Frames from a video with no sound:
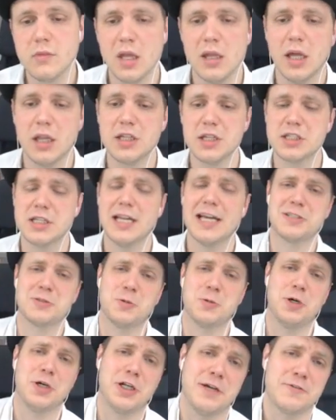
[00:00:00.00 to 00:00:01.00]
Now this last
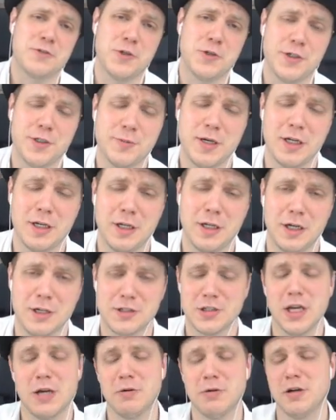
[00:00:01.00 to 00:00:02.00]
one I've talked about a
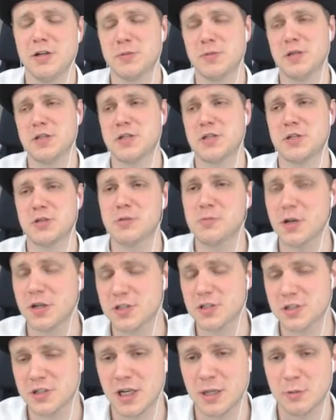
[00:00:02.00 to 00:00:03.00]
lot, so I won't spend too
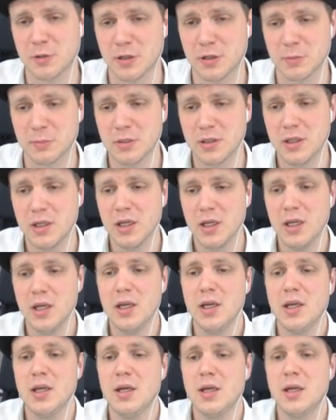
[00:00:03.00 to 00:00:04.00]
much time on him.
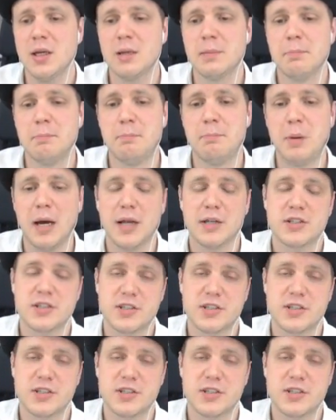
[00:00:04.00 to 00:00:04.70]
But